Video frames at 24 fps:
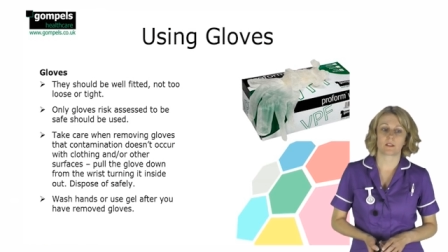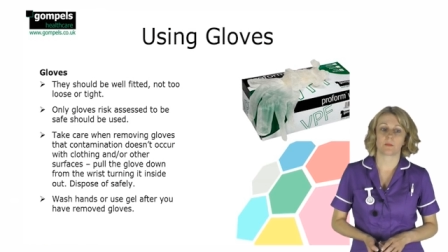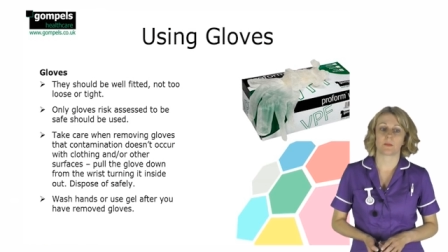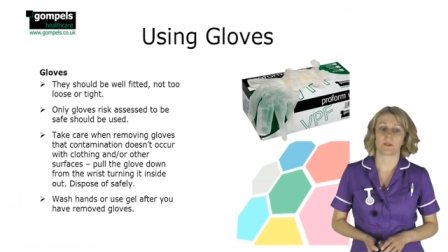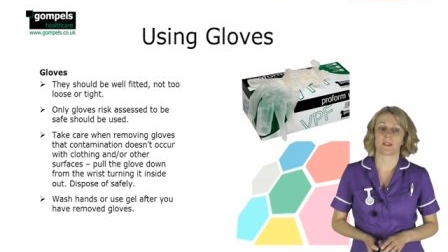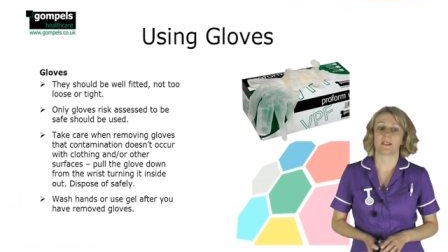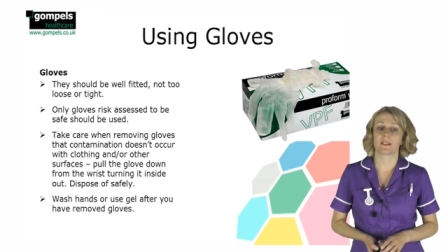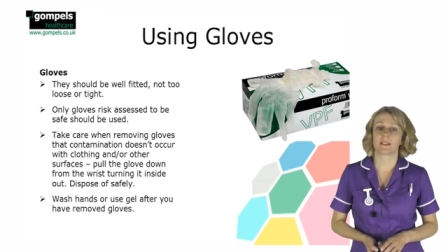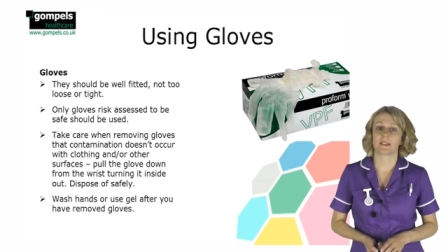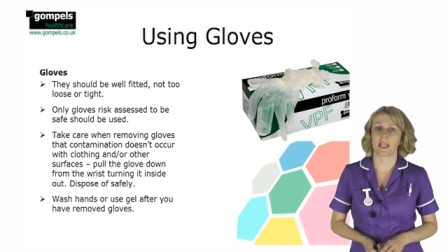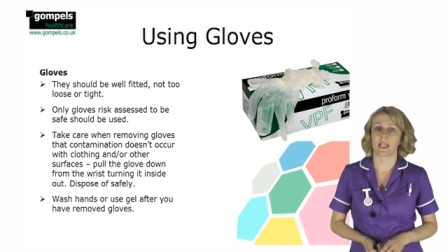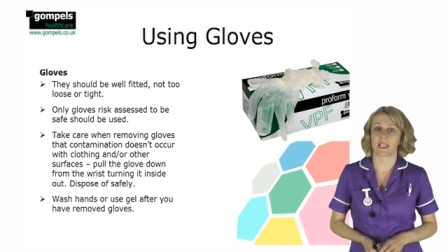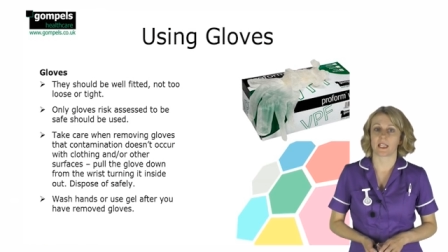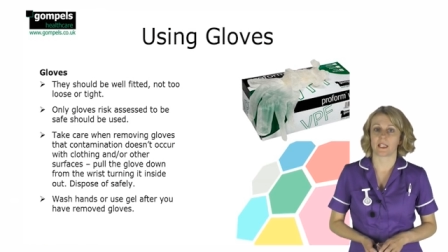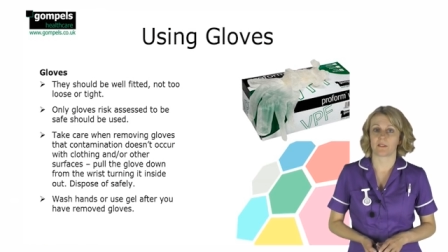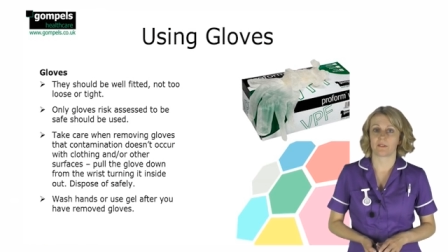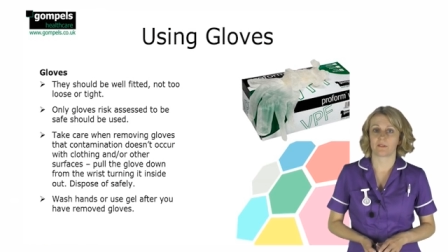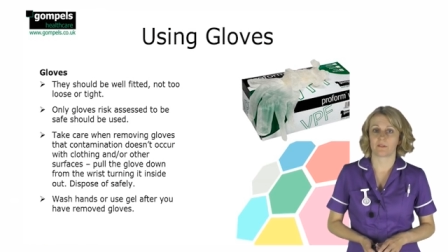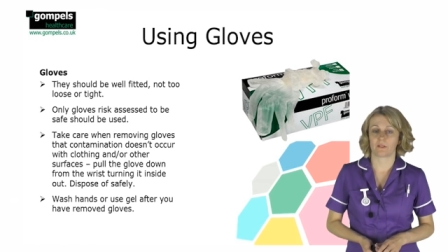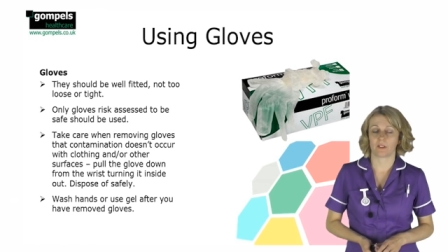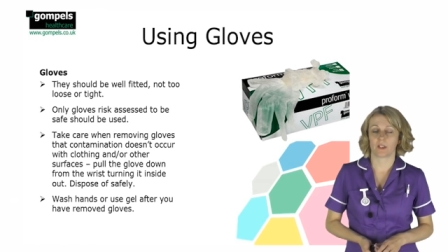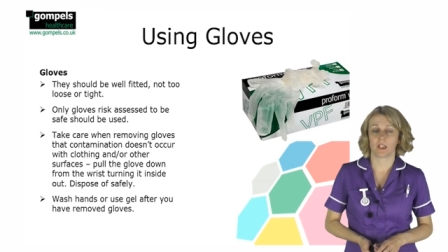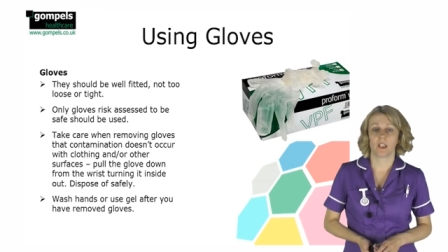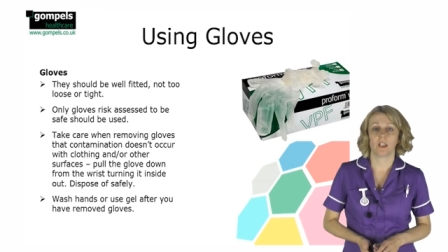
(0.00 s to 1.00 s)
to be
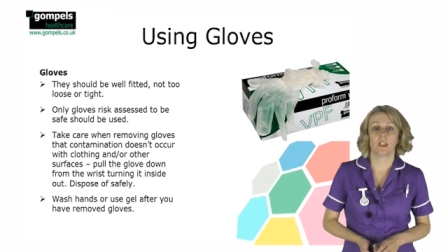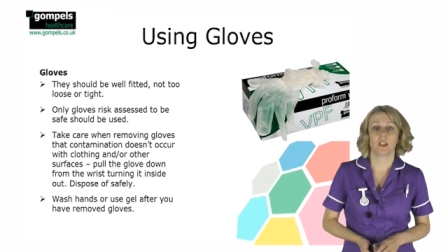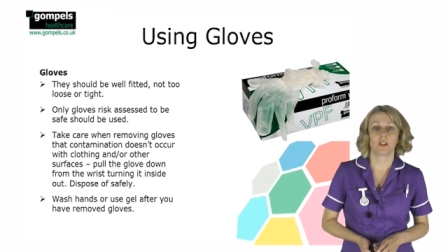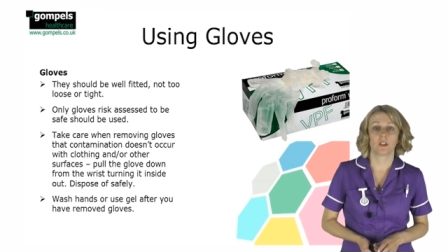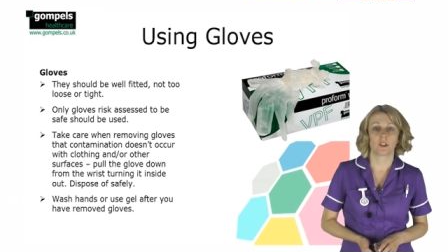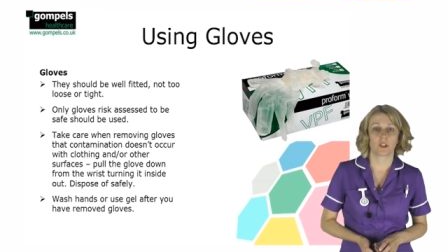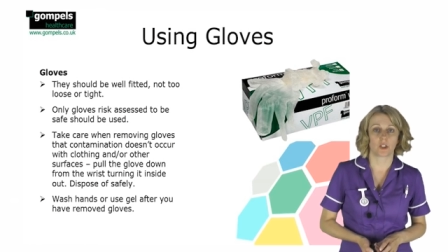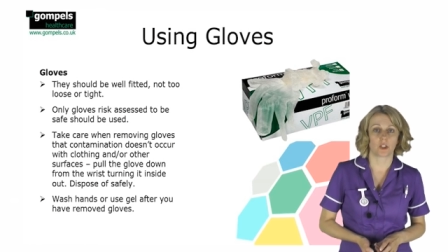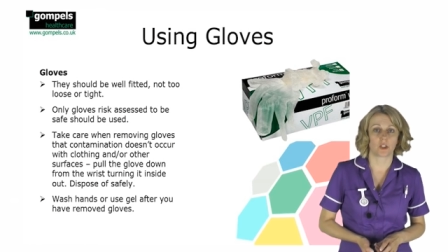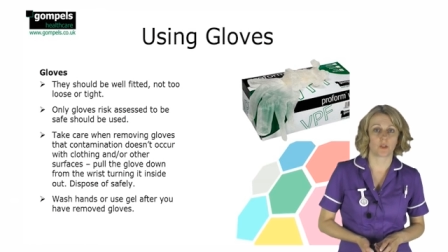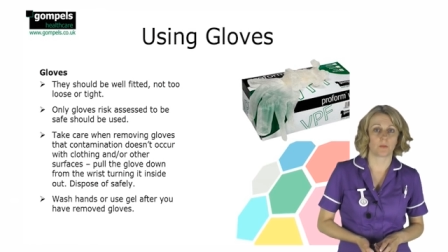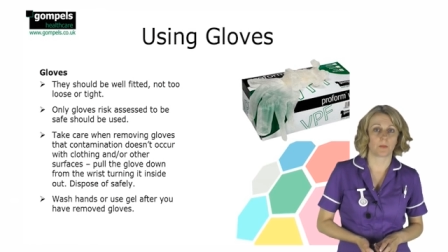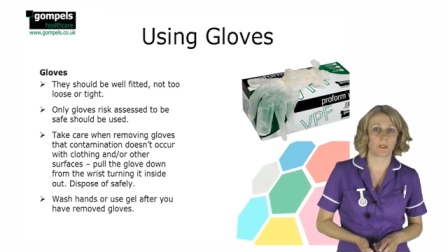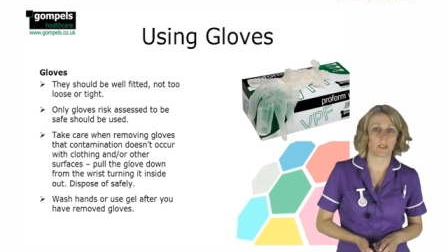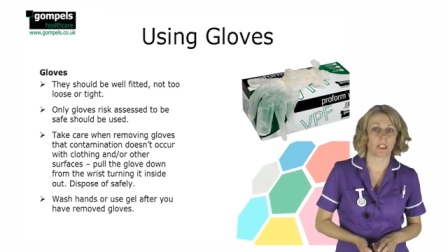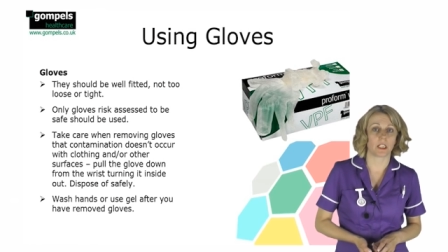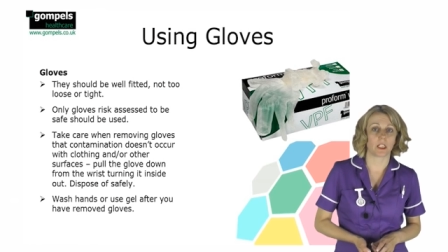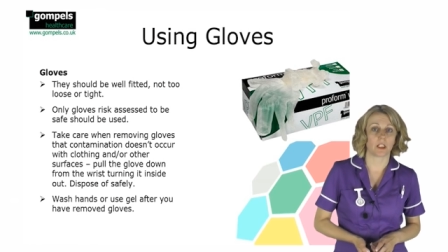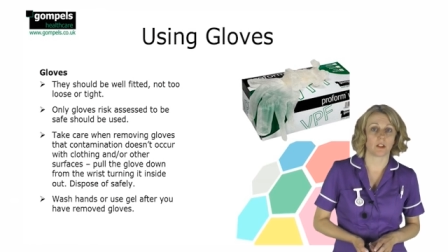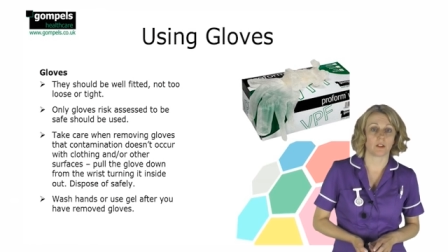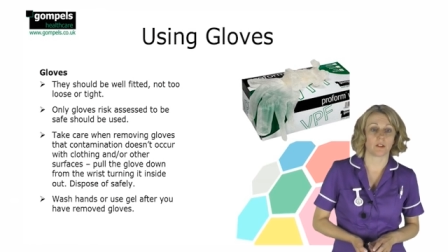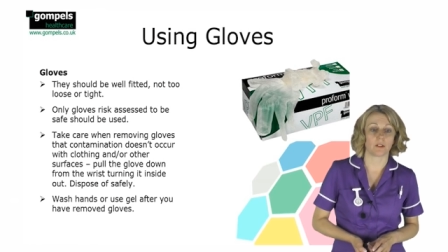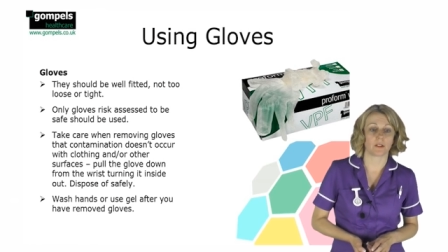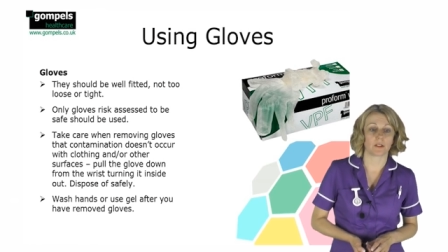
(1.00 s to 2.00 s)
safe should be
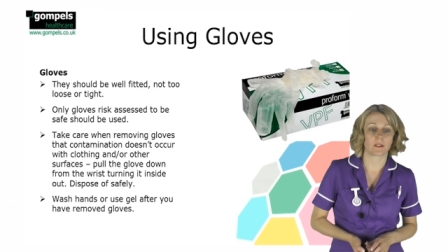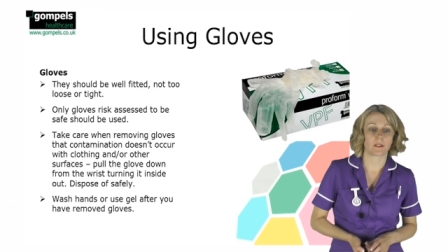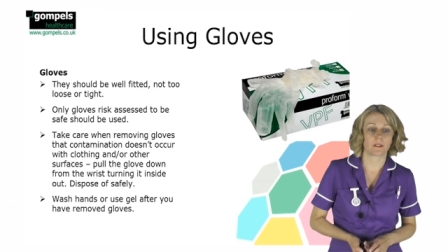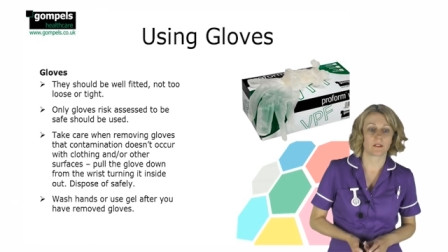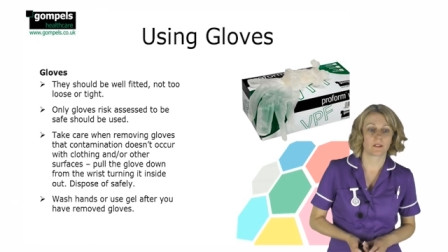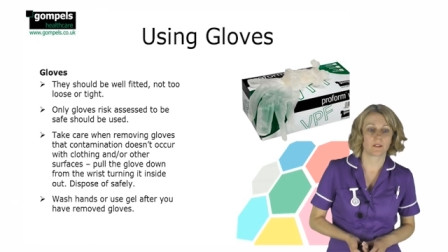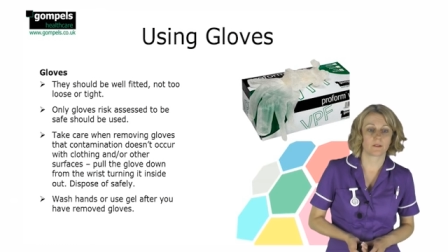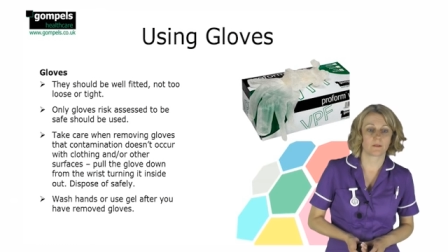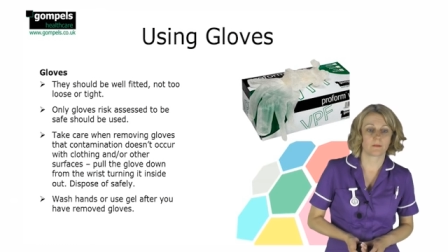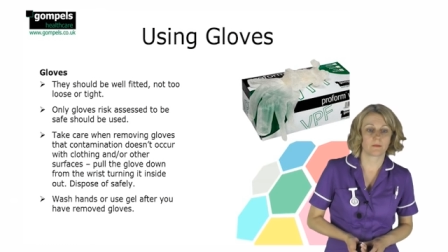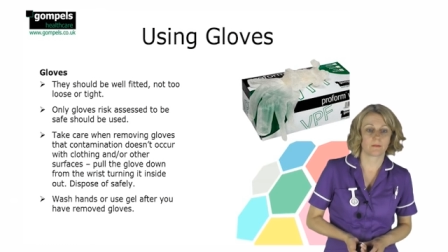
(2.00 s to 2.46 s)
used.